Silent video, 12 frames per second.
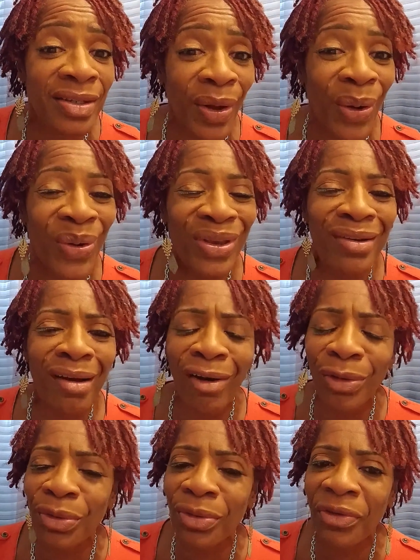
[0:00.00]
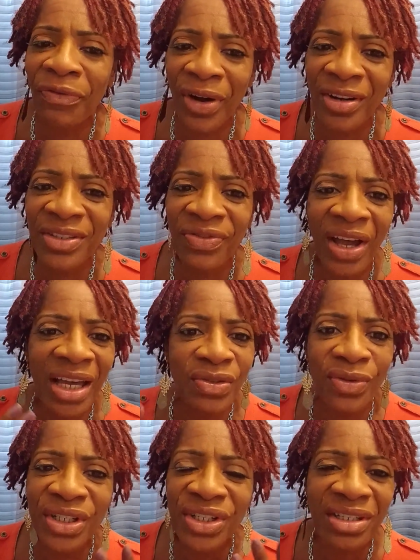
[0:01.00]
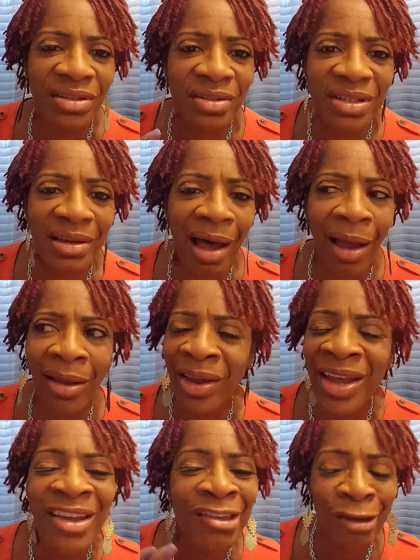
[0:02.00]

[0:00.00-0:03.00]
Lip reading: So you go through the first phase where it just looks like,